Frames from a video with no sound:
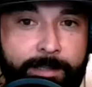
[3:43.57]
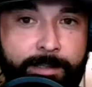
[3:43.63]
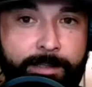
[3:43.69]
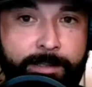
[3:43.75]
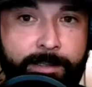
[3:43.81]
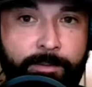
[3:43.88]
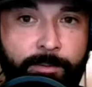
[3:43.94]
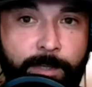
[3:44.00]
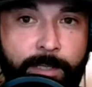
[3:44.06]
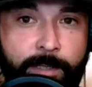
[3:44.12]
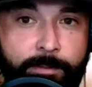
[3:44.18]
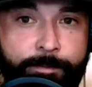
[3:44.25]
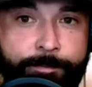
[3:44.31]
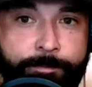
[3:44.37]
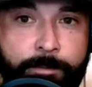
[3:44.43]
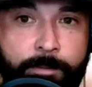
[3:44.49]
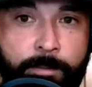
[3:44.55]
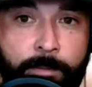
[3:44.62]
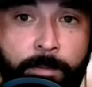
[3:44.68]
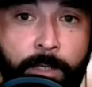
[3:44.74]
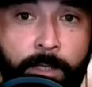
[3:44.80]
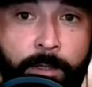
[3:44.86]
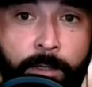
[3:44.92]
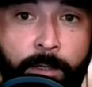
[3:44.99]
Texas as well.
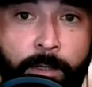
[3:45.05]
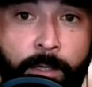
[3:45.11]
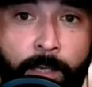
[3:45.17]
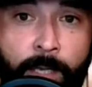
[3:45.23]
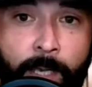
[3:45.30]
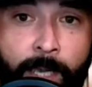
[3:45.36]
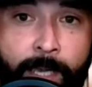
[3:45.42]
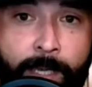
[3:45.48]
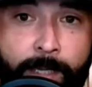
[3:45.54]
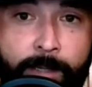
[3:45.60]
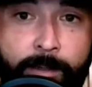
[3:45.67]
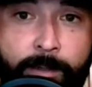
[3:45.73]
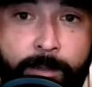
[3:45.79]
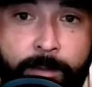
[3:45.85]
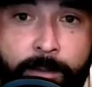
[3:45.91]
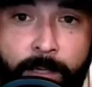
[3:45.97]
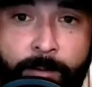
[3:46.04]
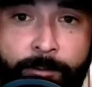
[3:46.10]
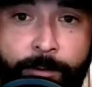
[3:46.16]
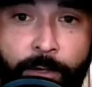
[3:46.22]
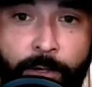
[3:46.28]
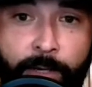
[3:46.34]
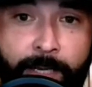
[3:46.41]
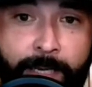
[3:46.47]
And
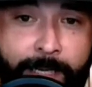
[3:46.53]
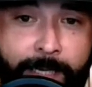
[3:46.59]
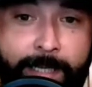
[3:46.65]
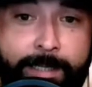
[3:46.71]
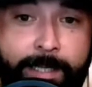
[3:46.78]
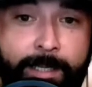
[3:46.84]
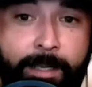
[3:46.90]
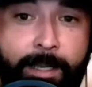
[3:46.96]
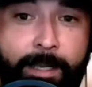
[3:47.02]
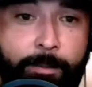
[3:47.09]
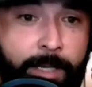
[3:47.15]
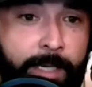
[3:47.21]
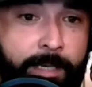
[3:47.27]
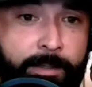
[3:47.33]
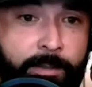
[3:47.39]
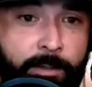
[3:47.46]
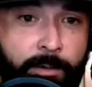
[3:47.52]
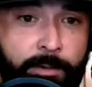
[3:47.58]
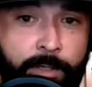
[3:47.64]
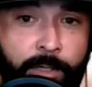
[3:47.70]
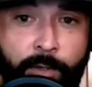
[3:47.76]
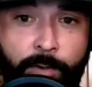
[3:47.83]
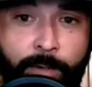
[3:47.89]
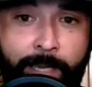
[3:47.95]
if you're anything like me and
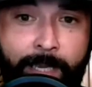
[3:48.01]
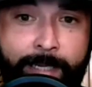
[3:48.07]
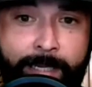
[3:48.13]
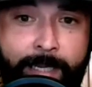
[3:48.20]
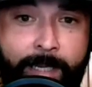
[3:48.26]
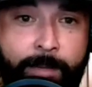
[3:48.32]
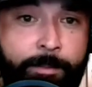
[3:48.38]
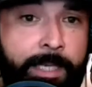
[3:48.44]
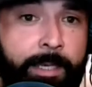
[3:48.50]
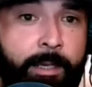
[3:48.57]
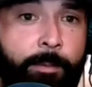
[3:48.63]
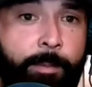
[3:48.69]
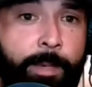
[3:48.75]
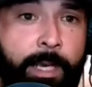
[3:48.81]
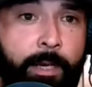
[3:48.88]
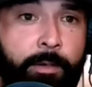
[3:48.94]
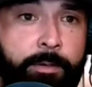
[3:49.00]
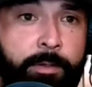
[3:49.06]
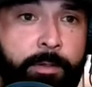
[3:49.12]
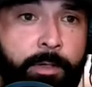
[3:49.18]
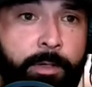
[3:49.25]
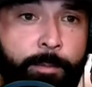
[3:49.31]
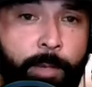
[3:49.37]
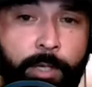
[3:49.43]
don't know a damn thing about
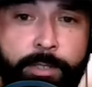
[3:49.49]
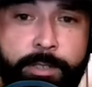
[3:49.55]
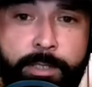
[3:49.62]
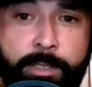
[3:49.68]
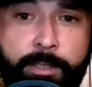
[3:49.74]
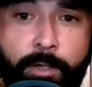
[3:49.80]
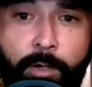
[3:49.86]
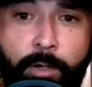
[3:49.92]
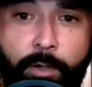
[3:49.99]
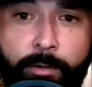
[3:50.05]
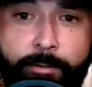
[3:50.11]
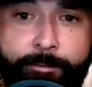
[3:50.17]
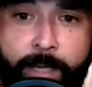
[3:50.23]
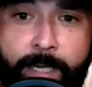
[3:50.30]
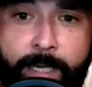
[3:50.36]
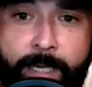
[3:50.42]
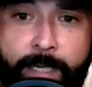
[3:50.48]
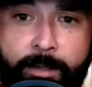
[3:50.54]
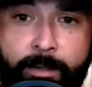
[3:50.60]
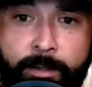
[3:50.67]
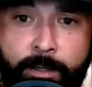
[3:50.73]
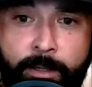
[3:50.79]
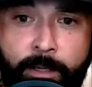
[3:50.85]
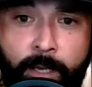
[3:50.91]
purses or
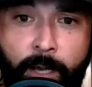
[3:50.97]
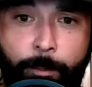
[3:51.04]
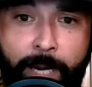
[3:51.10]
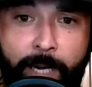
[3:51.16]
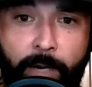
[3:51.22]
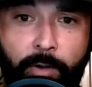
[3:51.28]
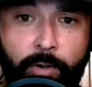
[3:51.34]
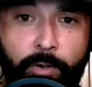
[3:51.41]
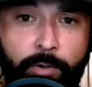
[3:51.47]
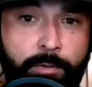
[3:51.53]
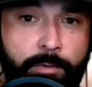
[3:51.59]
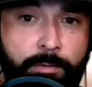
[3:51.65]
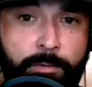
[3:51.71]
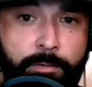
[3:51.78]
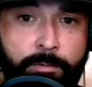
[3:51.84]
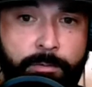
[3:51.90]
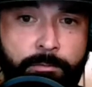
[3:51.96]
fine apparel,